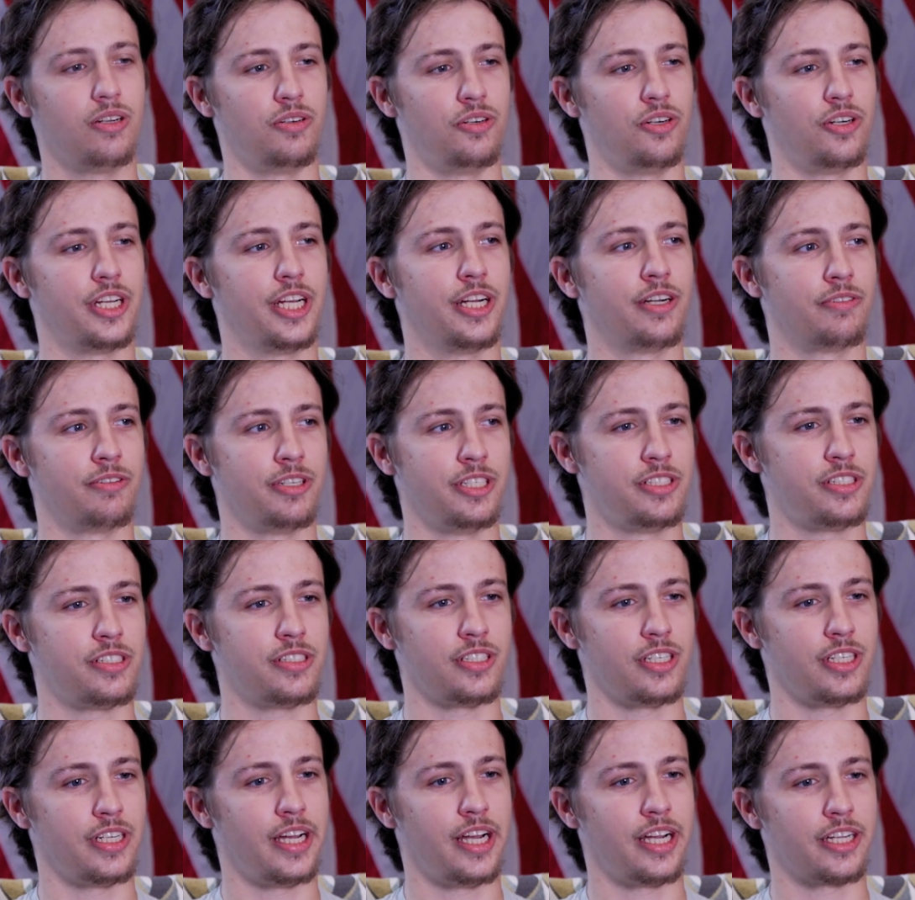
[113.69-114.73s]
Well, here
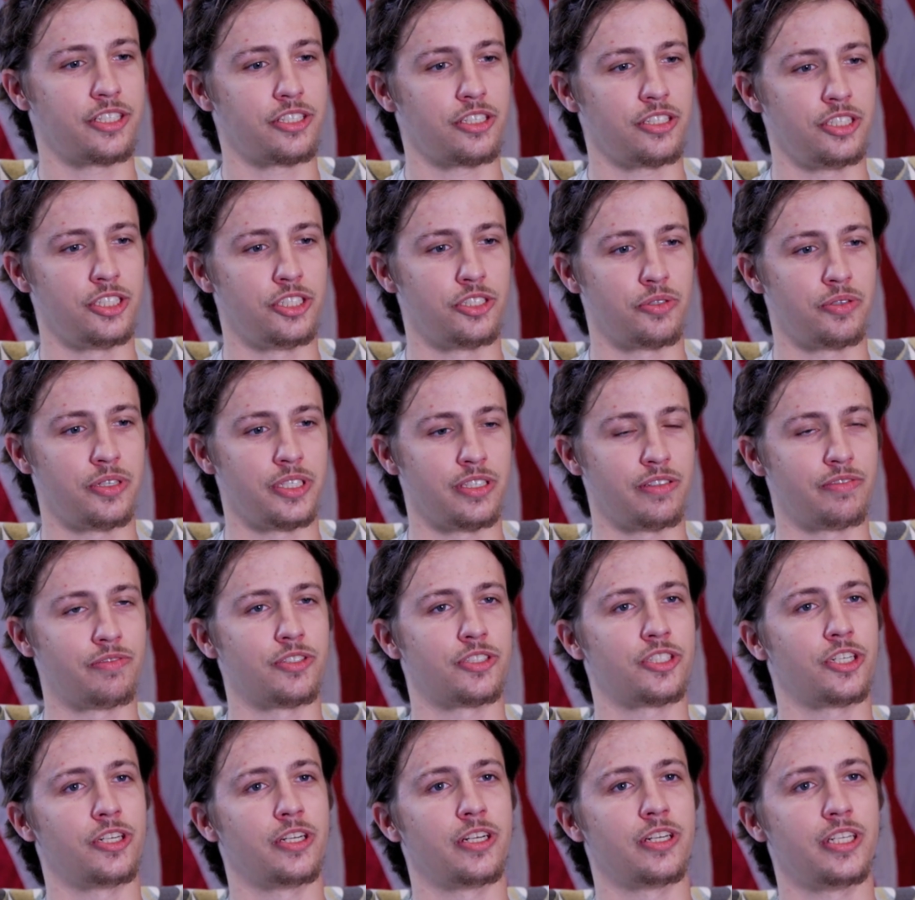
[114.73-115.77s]
recently I actually joined a
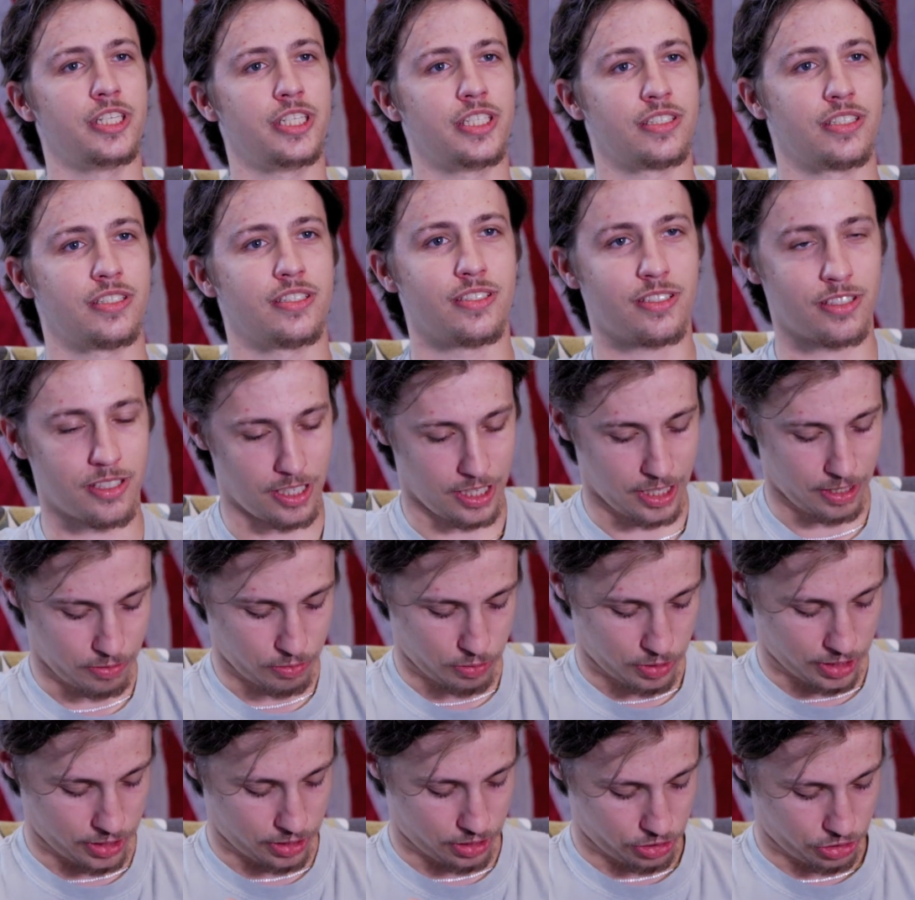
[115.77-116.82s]
fraternity. I'm
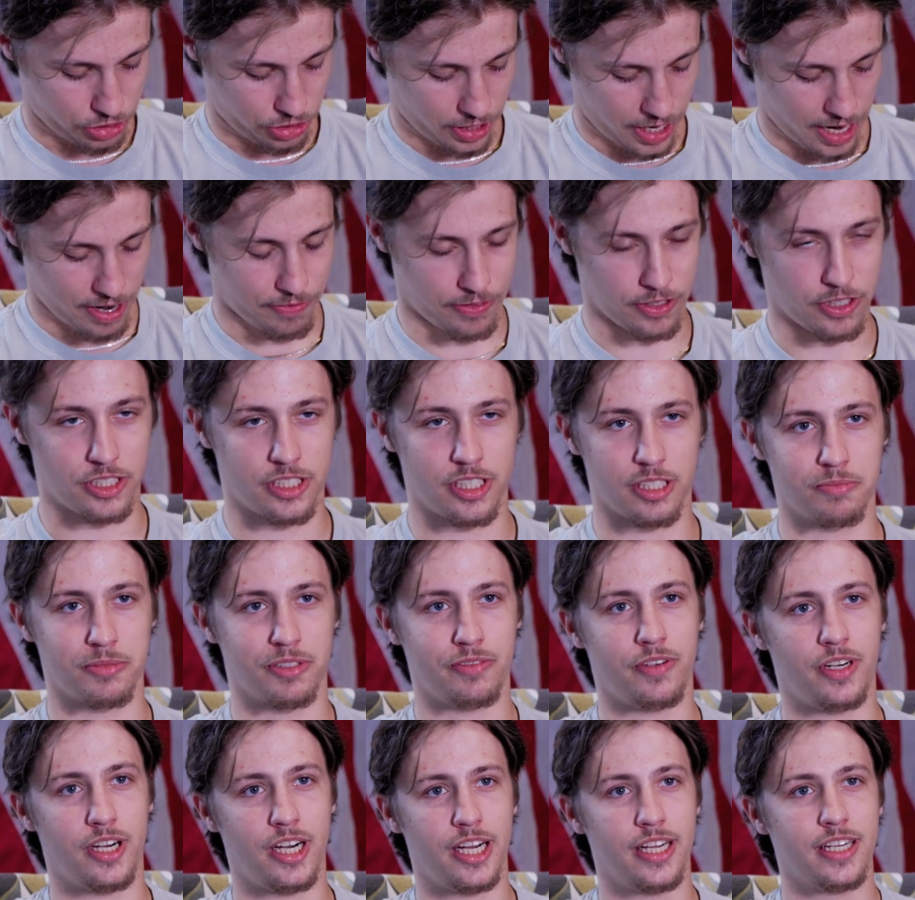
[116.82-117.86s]
wearing the shirt Alpha
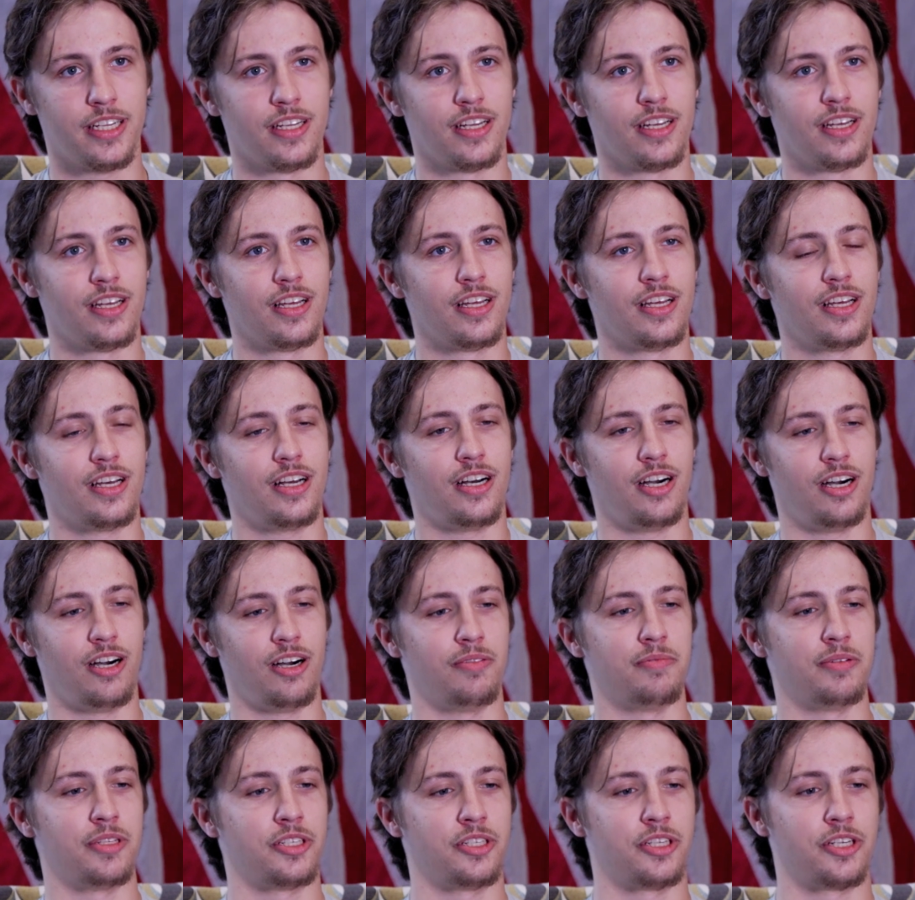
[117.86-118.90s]
Sigma Phi,
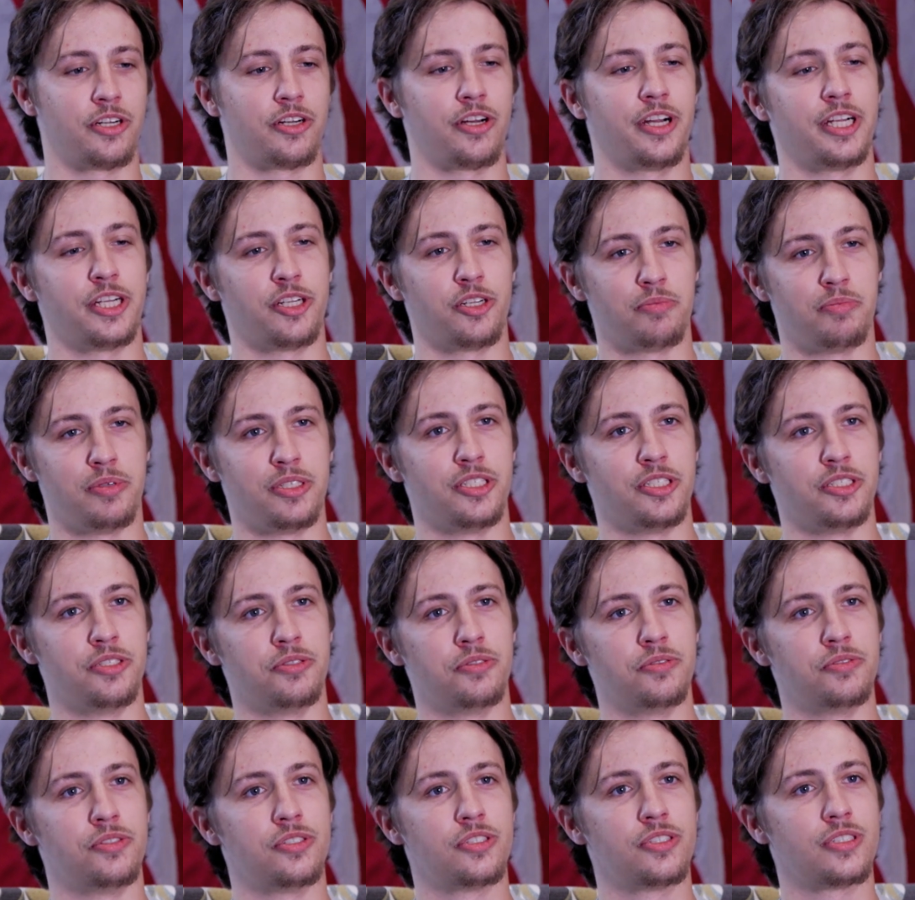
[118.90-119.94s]
and they're a great group of
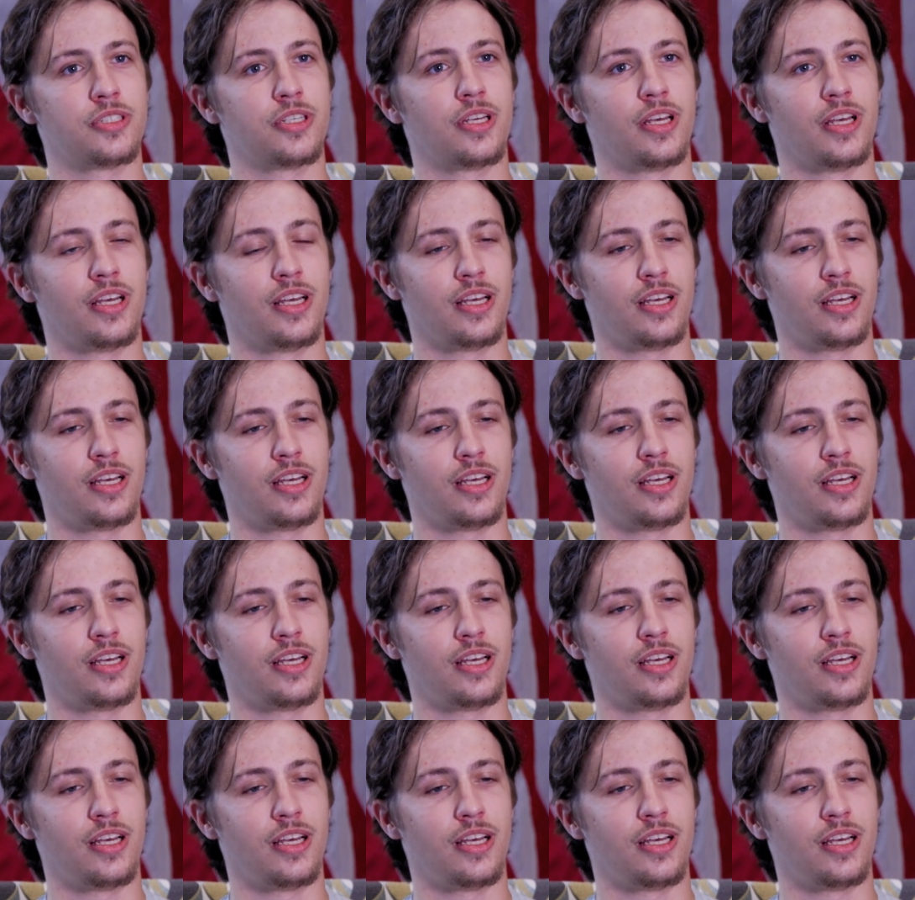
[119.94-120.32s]
dudes.